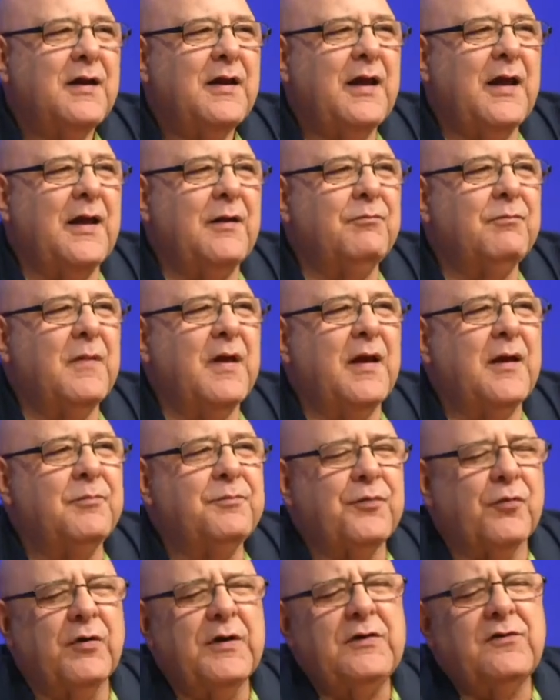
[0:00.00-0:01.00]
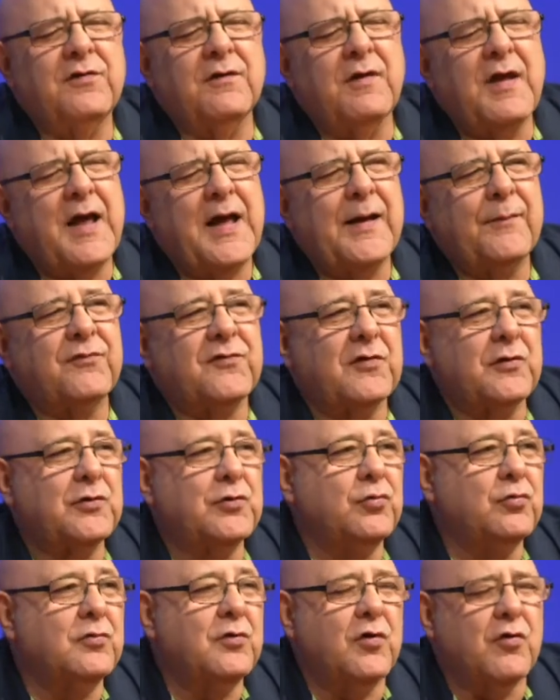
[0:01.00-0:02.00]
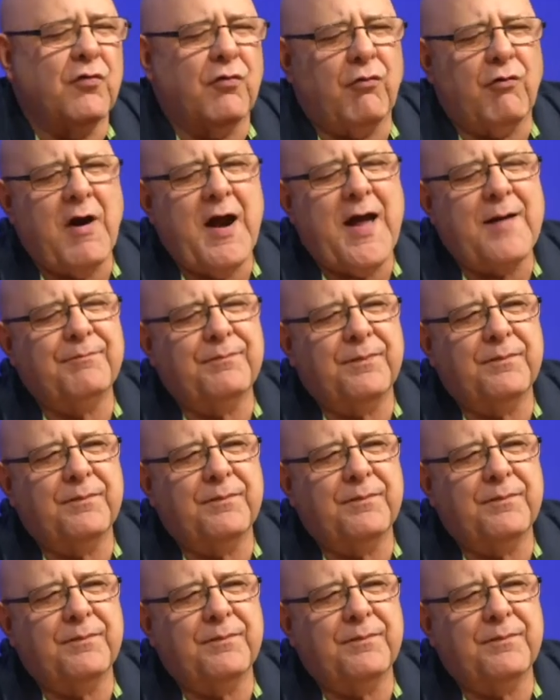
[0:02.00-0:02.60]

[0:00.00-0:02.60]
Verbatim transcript: and, and preaching absolute crap.